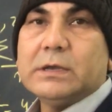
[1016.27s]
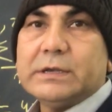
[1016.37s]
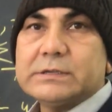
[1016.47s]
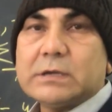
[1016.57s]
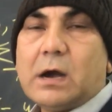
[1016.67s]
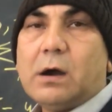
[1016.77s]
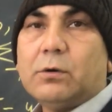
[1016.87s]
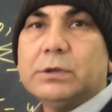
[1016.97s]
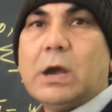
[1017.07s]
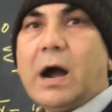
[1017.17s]
is
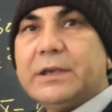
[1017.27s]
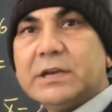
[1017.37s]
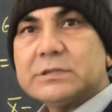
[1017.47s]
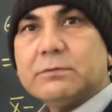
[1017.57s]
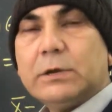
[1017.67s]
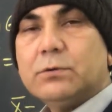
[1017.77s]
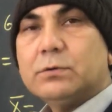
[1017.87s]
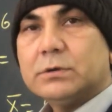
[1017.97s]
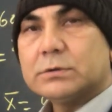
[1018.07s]
on the highest value,